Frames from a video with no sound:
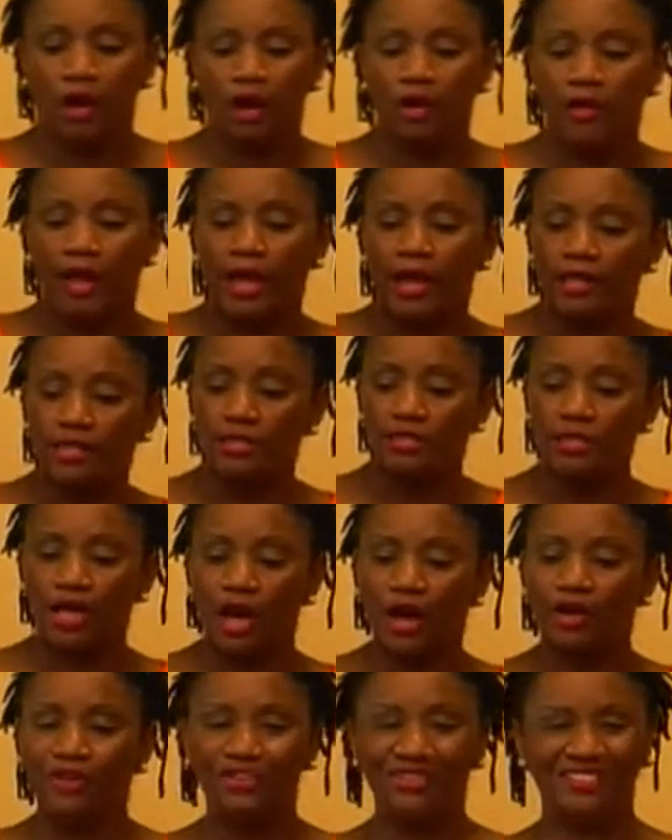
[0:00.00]
All right,
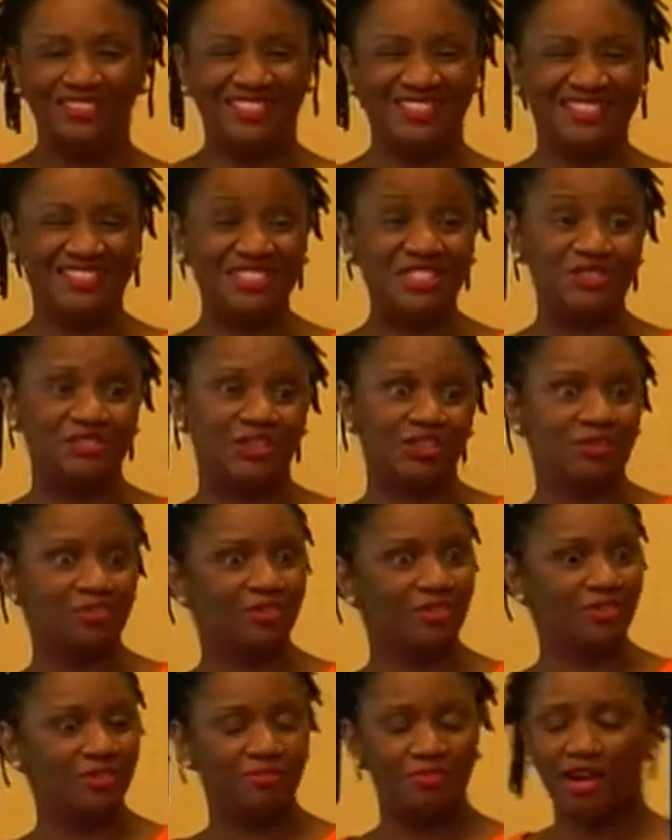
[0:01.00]
so since we're at the
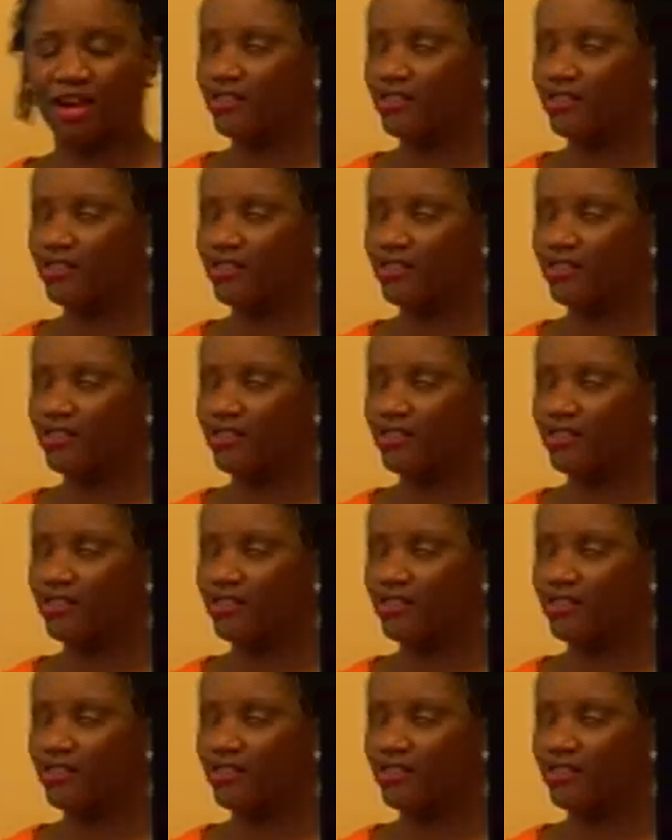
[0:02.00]
Brooklyn